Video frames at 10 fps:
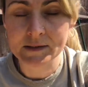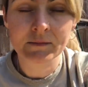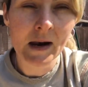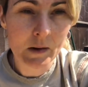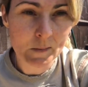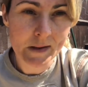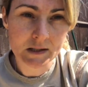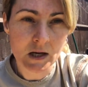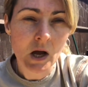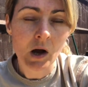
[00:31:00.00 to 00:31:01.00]
as a flower
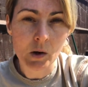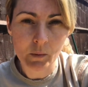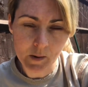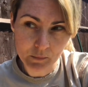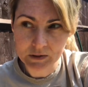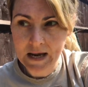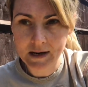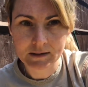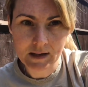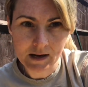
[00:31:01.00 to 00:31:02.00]
bed, I want to
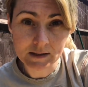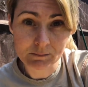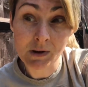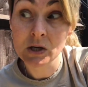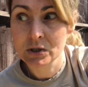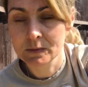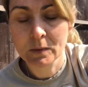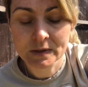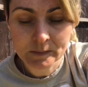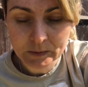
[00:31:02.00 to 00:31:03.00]
protect that as much as
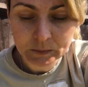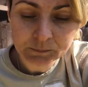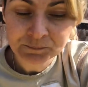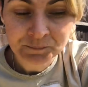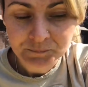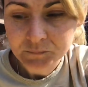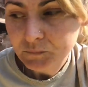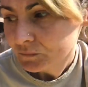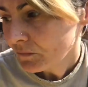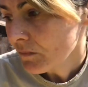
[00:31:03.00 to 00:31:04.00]
possible.
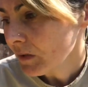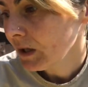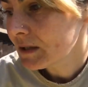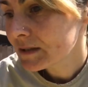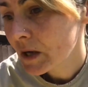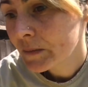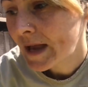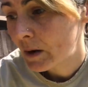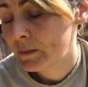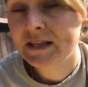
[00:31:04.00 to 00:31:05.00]
So
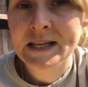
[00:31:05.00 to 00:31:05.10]
yeah, we